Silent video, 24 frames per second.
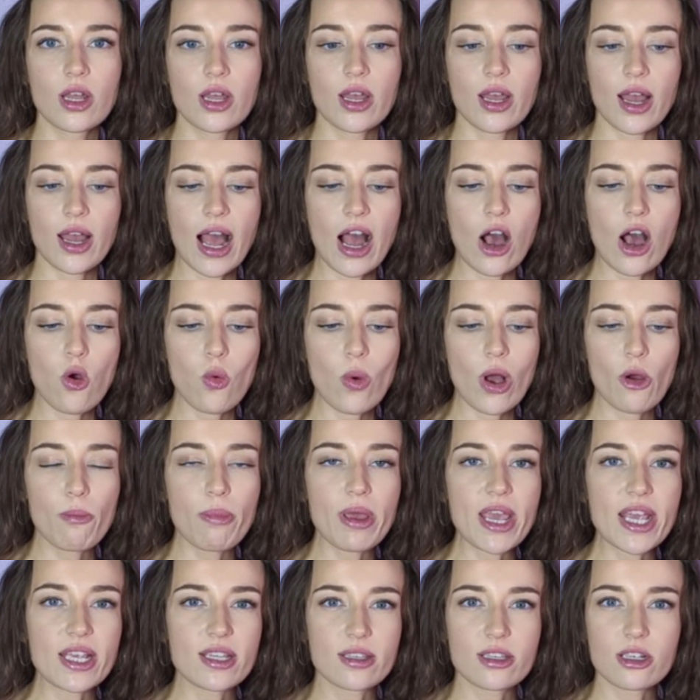how well
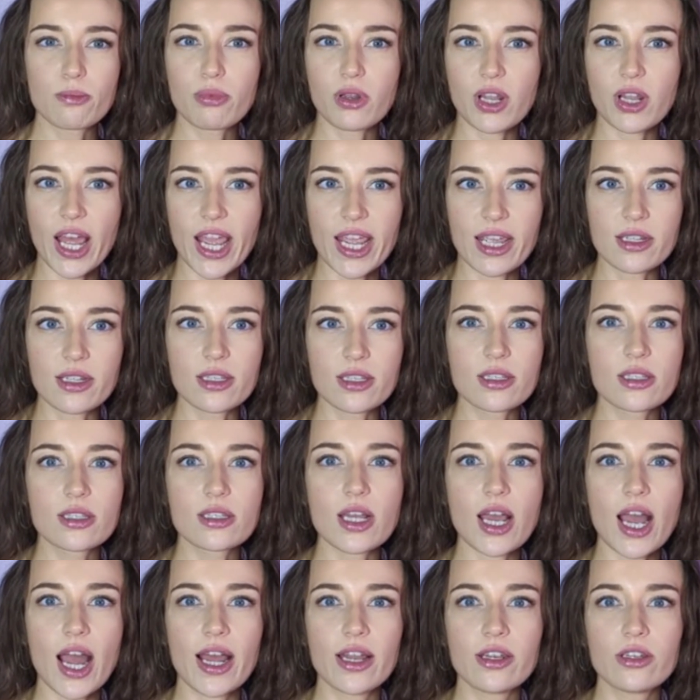pieces are placed
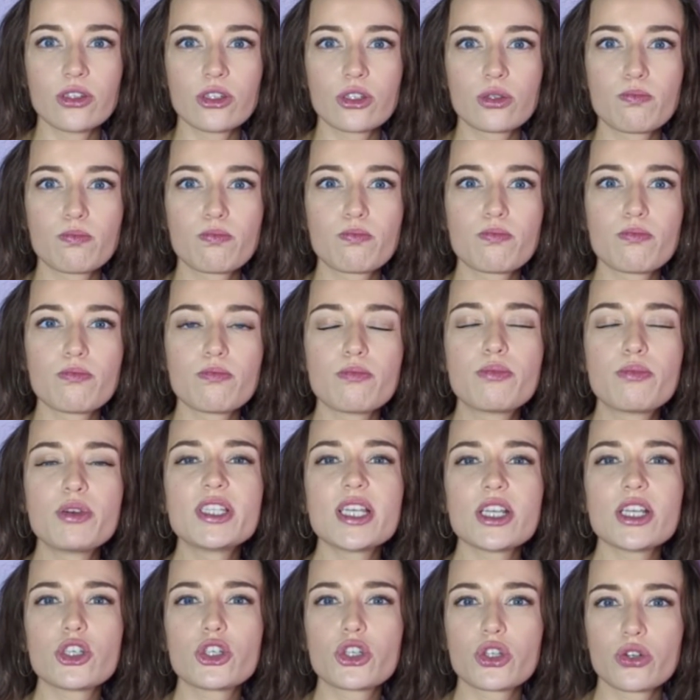and
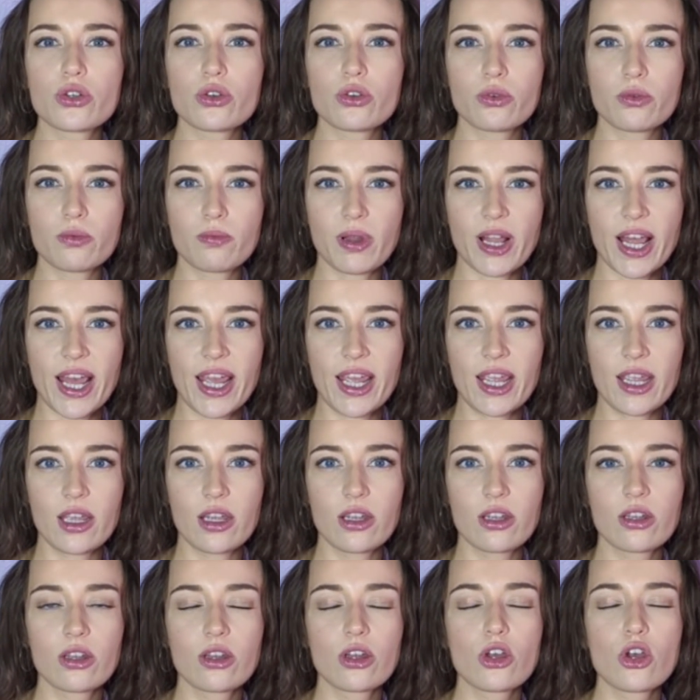positional play,
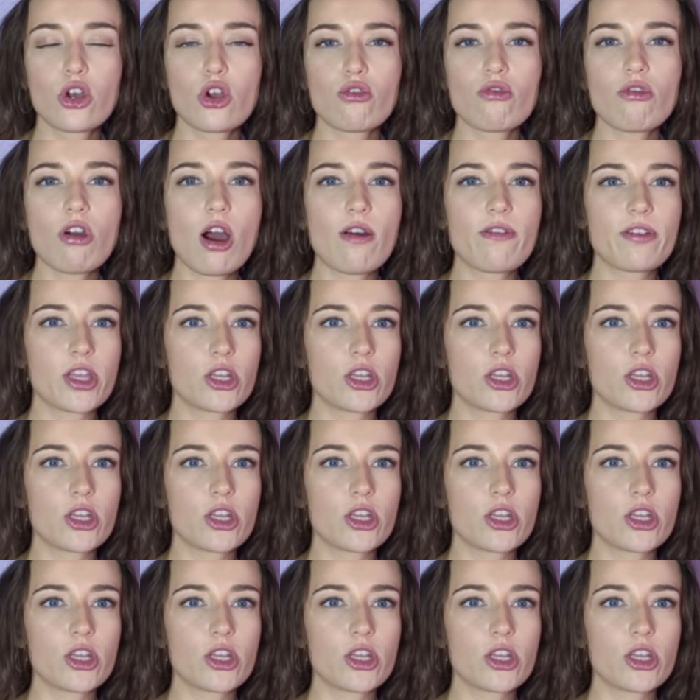rather than